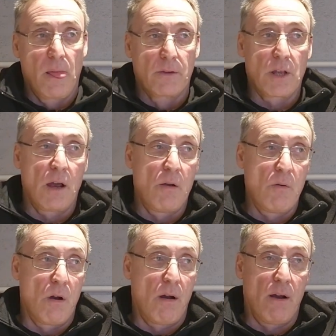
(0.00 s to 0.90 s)

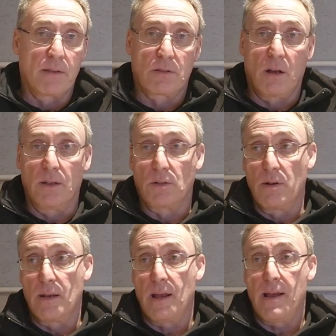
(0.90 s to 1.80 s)
So I started
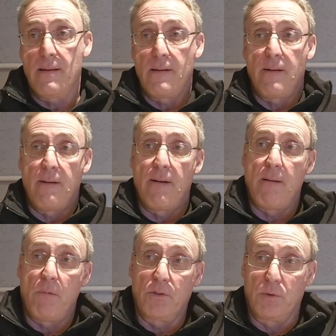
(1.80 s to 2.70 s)
doing that.
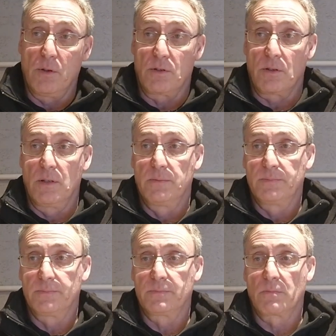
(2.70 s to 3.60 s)
I do it as a
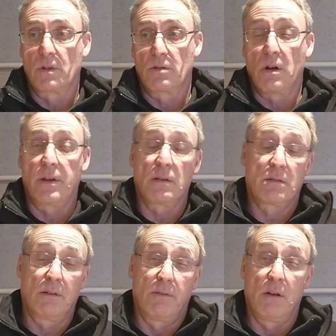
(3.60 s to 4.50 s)
side
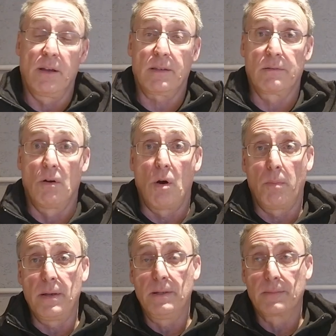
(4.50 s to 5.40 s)
hustle, if you like, a
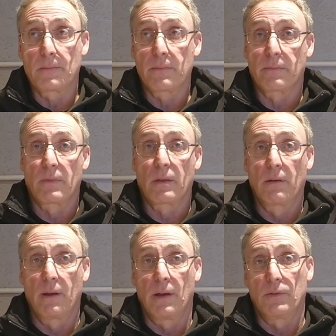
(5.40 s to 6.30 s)
hobby.
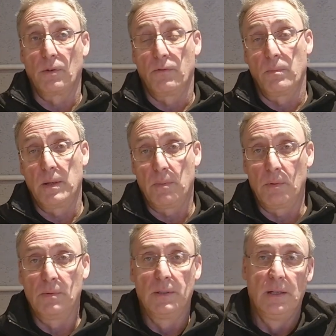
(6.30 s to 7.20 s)
I do it for
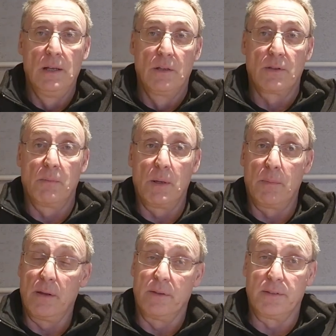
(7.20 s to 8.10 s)
people. So there'll be a
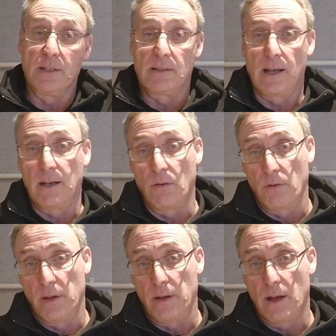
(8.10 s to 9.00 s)
bit of the detailing
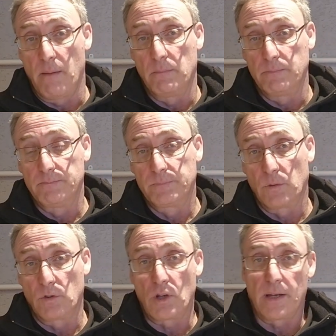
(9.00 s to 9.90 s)
on
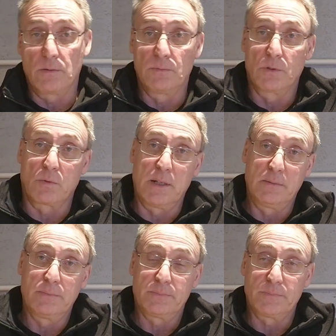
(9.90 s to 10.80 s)
the channel as well.